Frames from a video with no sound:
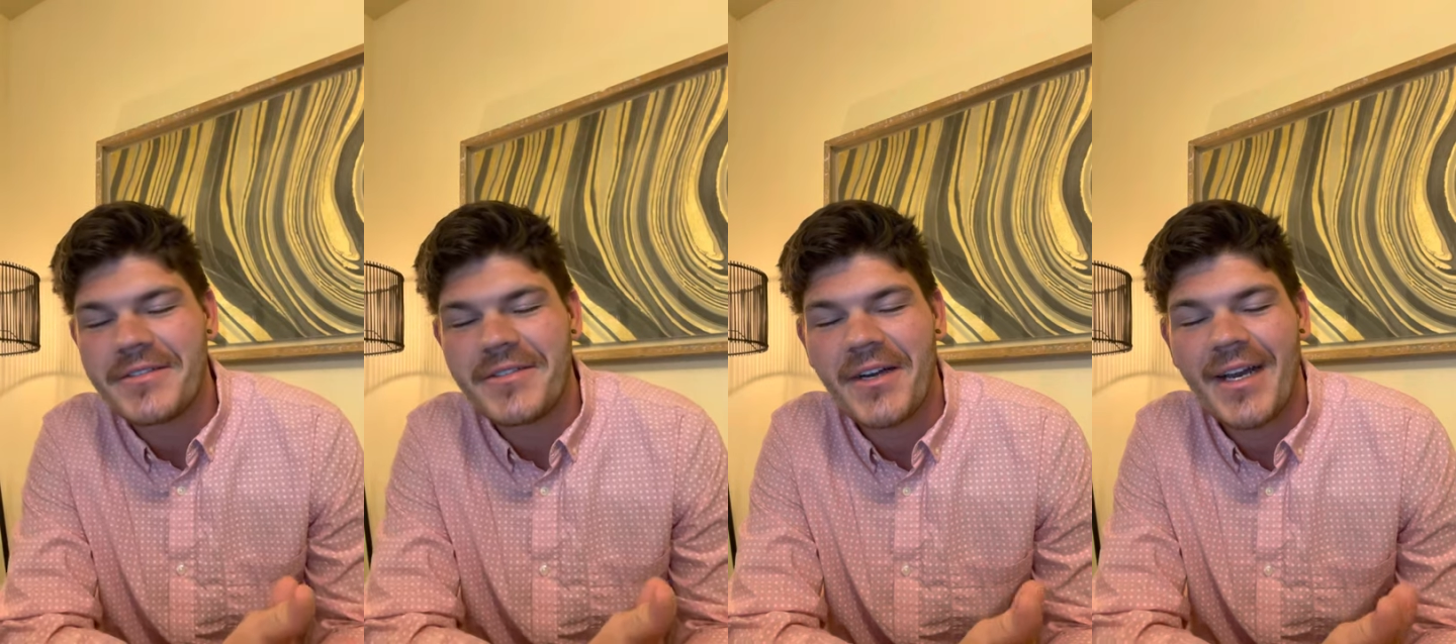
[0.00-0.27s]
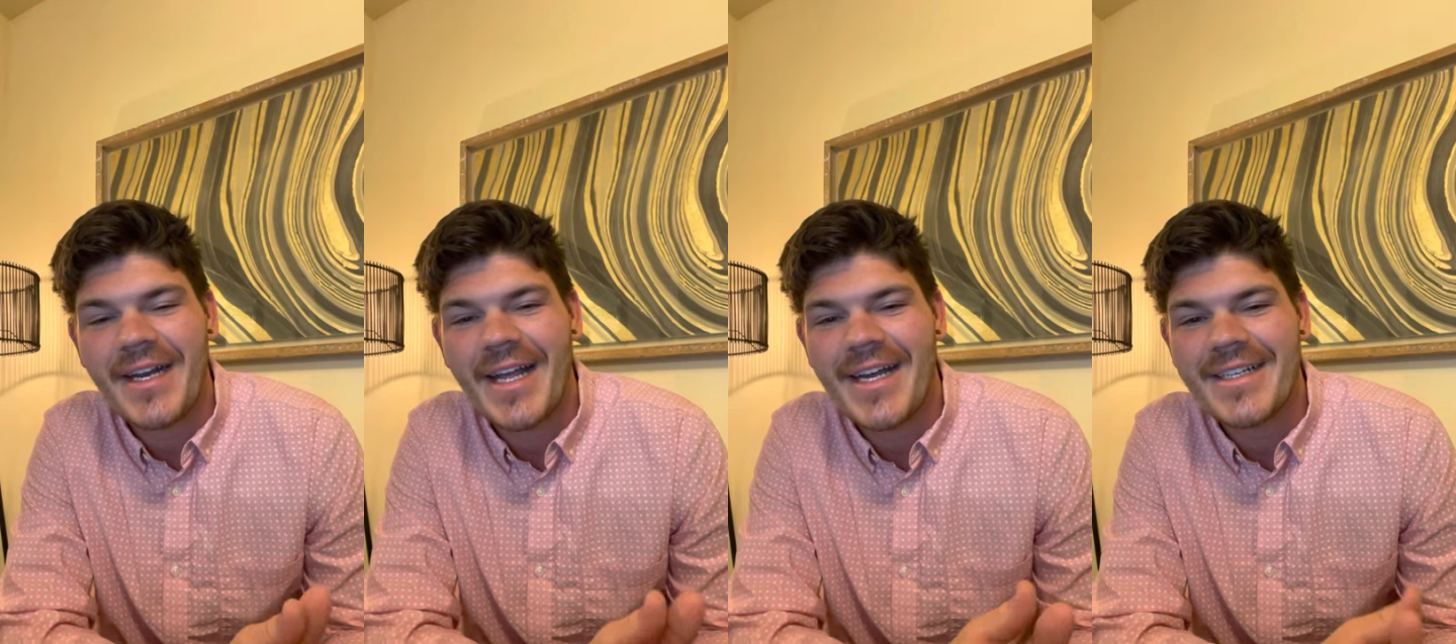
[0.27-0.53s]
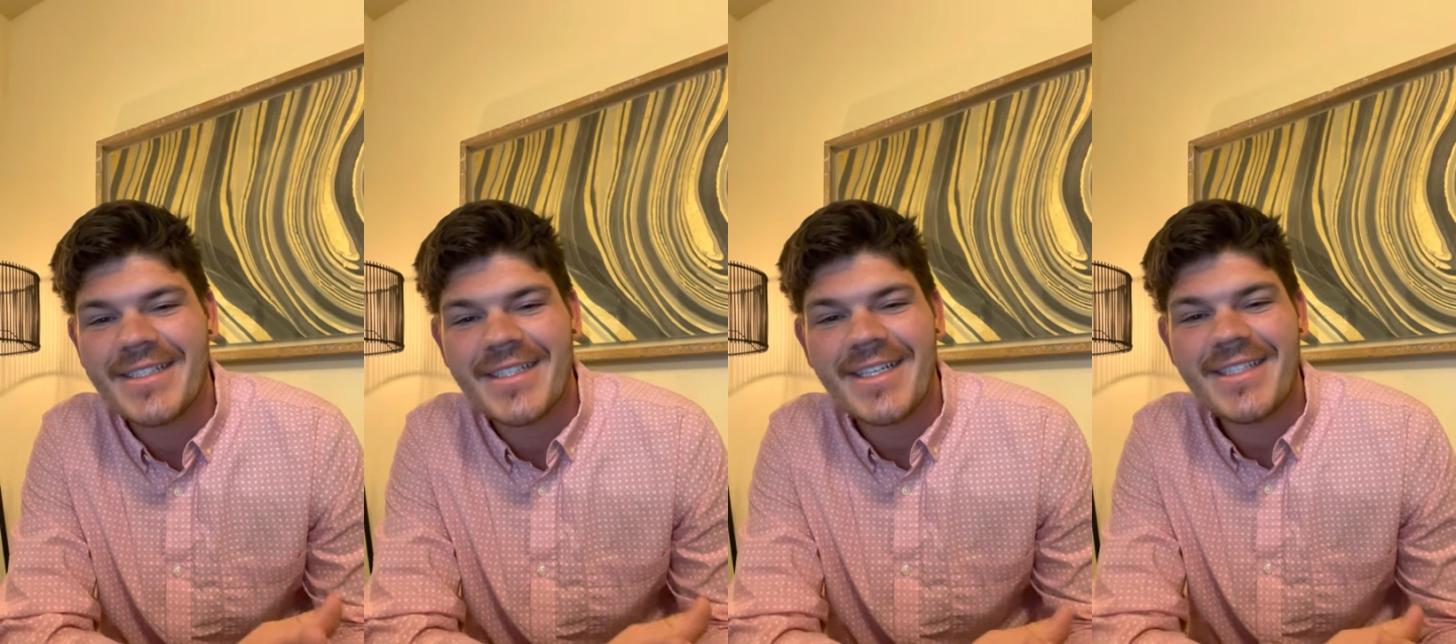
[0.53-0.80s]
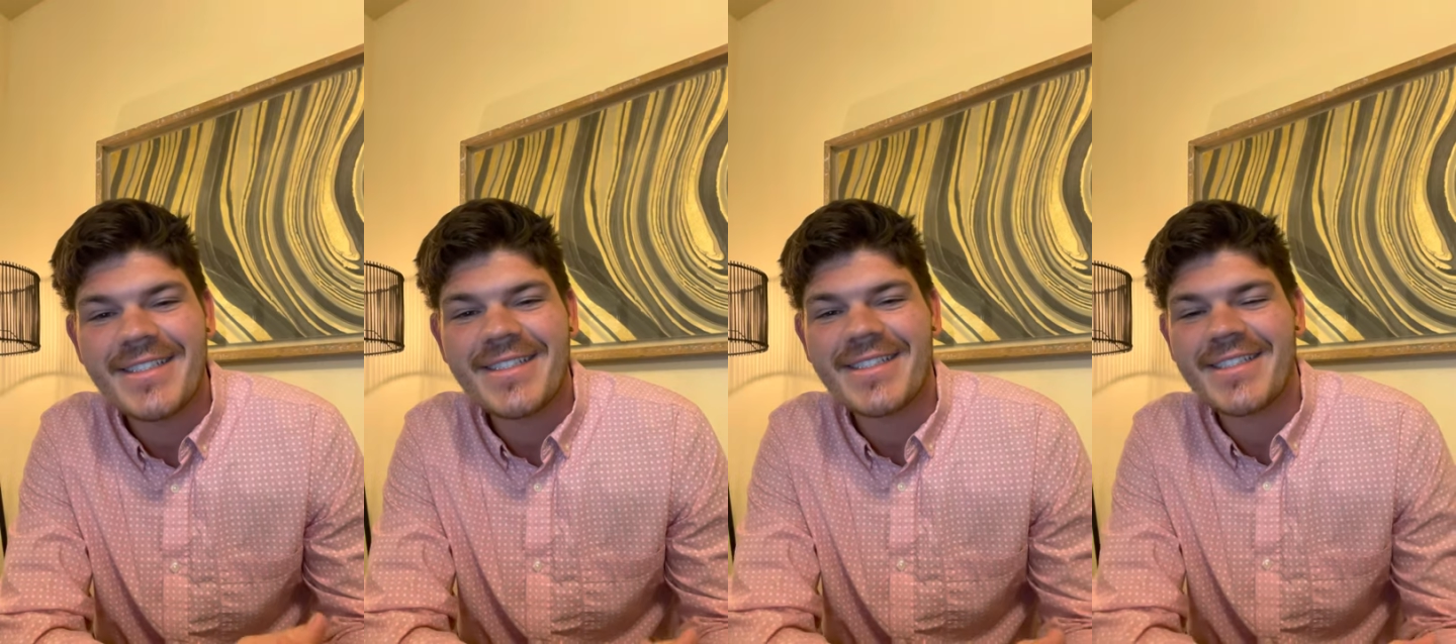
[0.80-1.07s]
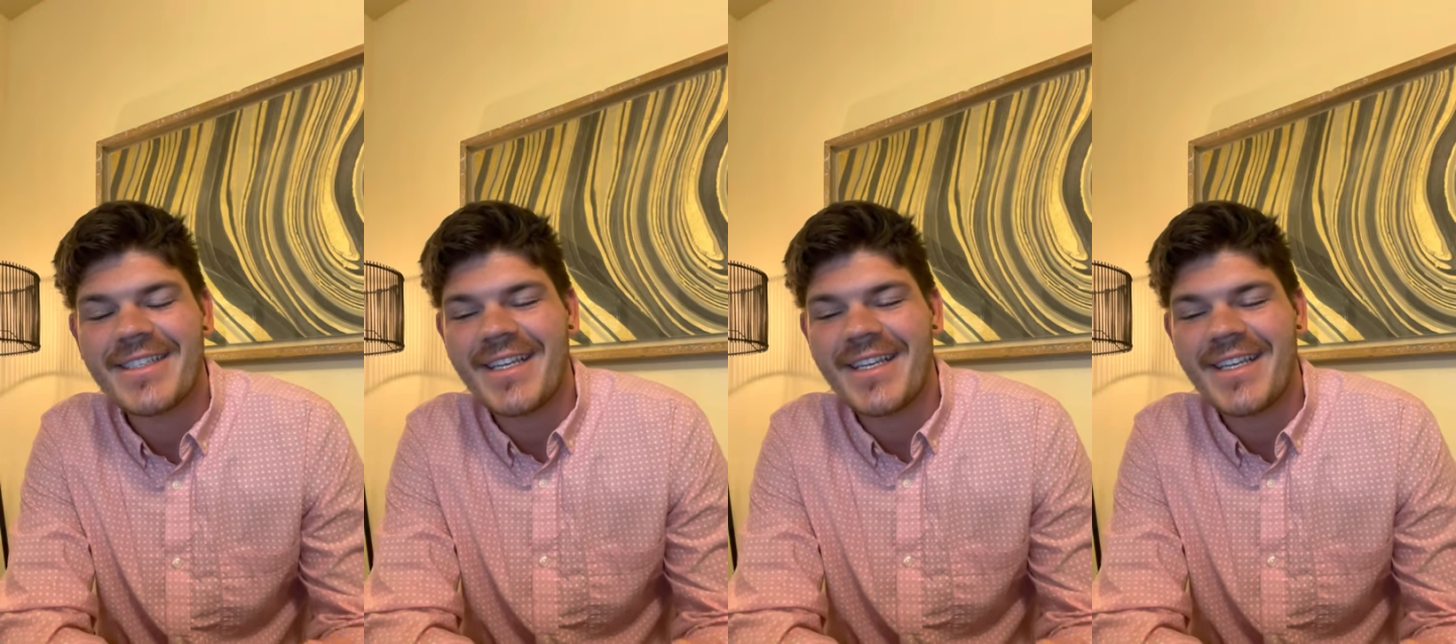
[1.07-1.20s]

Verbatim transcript: great assets